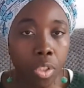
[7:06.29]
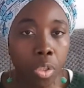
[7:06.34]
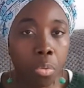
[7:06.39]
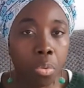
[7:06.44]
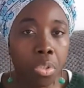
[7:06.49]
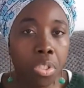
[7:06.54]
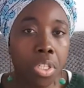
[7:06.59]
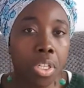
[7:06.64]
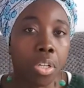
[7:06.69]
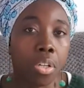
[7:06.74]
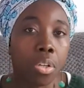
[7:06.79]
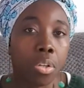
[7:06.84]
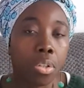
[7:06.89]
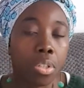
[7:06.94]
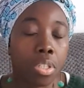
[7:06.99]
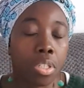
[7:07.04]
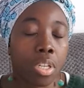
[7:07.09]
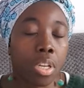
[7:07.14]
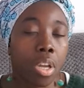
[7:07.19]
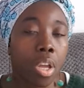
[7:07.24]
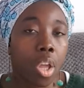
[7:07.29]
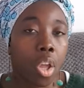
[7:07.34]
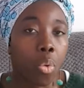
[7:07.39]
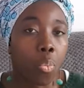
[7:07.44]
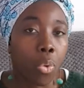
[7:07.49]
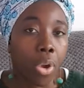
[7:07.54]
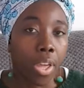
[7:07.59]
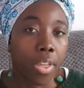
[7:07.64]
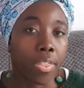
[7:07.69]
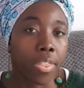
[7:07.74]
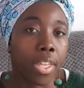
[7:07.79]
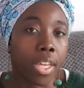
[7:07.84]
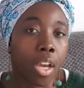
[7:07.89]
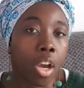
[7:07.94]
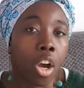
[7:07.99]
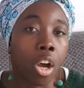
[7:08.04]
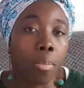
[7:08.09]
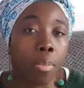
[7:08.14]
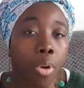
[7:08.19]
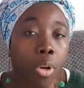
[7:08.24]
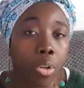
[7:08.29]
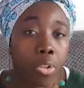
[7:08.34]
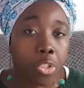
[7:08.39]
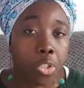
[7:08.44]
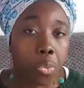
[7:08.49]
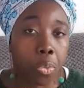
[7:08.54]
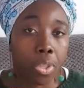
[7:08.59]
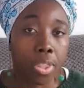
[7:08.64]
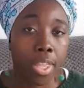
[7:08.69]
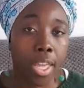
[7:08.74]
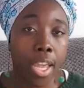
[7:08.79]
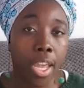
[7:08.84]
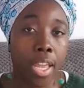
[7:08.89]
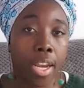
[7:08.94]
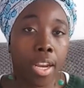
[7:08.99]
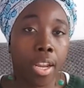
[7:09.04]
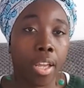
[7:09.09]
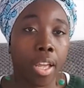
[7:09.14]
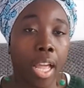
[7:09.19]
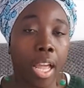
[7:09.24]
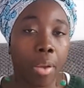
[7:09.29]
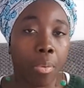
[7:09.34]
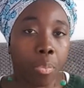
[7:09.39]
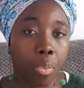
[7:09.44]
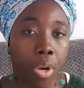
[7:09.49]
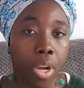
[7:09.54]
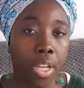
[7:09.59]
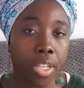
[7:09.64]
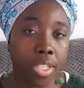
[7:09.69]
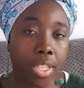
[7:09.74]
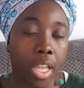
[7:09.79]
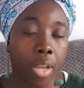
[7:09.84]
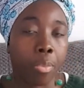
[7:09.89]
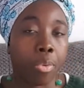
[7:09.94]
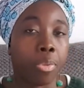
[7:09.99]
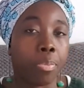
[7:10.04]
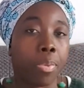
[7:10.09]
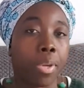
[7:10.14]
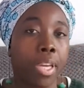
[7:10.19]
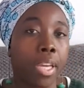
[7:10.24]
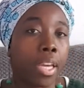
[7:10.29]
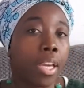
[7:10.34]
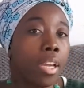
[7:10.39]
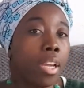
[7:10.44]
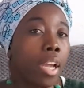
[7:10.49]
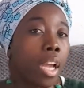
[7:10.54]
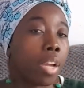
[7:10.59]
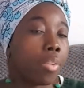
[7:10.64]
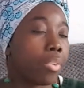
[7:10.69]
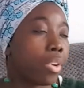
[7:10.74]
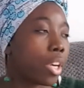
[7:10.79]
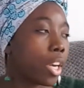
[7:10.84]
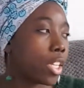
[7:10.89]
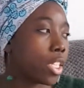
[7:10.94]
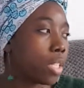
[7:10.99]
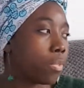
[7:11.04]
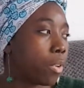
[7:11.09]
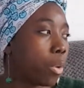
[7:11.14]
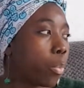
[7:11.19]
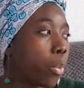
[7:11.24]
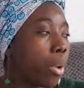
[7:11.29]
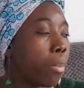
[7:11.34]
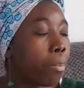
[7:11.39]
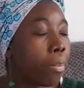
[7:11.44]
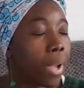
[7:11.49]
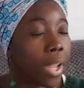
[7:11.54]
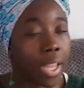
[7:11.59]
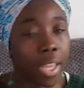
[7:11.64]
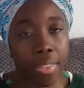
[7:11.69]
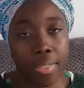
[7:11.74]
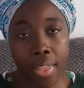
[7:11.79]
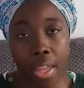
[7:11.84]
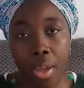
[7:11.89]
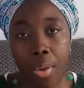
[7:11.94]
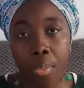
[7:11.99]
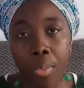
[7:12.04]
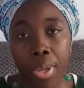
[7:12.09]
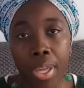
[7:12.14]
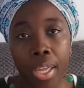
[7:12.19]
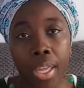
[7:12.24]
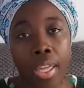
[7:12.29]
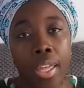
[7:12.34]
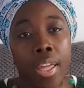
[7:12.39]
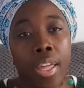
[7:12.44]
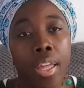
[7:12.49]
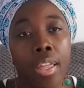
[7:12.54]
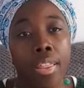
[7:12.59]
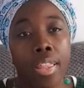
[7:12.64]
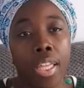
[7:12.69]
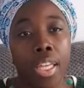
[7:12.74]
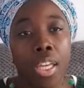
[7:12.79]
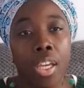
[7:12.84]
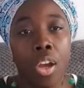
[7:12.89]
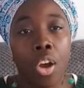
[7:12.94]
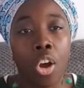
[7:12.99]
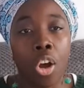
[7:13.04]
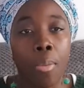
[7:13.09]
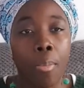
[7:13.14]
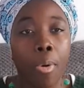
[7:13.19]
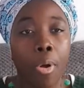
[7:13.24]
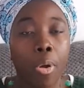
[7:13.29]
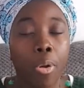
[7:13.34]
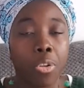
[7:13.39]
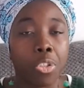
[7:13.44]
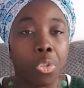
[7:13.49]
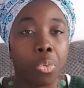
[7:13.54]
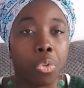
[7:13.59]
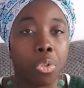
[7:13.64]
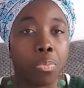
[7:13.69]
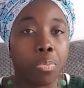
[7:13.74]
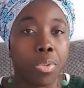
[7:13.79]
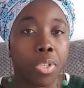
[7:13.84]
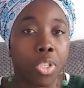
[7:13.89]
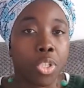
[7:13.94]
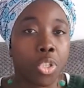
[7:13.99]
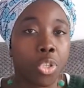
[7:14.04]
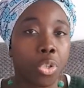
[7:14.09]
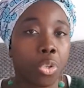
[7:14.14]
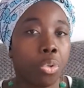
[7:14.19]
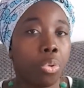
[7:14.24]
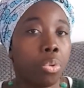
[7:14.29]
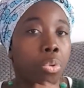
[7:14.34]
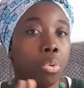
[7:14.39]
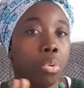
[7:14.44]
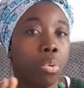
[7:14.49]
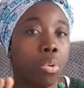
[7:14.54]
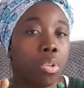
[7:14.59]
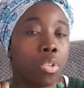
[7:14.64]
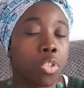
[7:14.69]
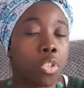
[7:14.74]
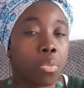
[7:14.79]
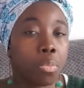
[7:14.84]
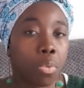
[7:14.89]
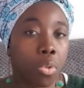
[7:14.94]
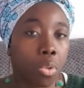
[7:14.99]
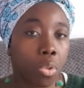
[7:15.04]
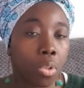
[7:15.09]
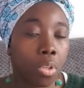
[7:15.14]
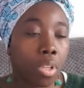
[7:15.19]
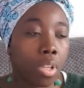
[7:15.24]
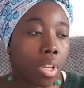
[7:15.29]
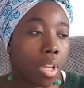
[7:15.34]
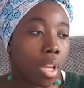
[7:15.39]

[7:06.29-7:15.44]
what's it called, where the armholes would then, how wide that would be, I realized if I went back in that way, the armholes would be too small.